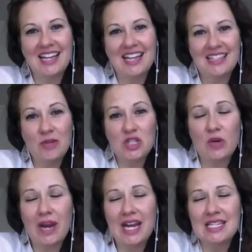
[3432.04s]
What's
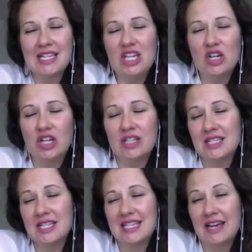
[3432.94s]
great is that you can,
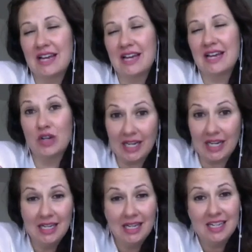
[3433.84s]
since it's
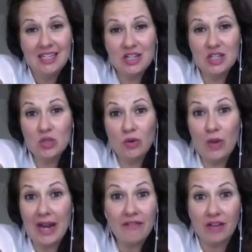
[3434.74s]
evergreen, you can
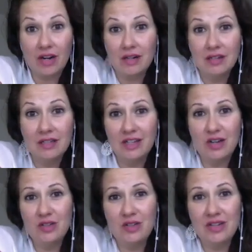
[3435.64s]
do it whenever, you
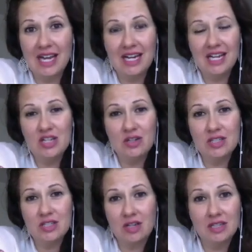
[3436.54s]
know, you get it and you
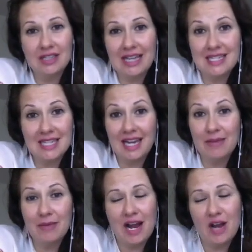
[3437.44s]
can start that day.
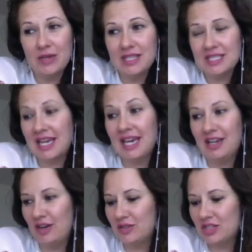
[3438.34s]
But I always say,
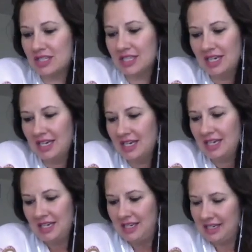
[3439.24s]
you know, just
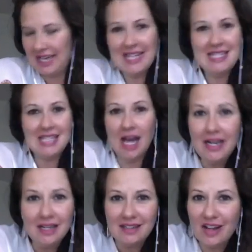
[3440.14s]
get it
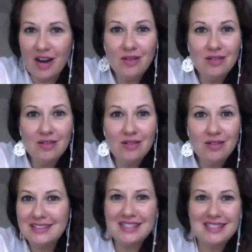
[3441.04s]
done, you know,
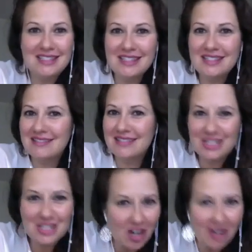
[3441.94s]
just
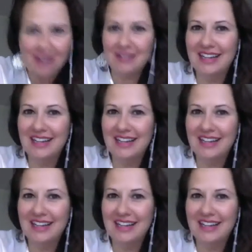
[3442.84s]
start.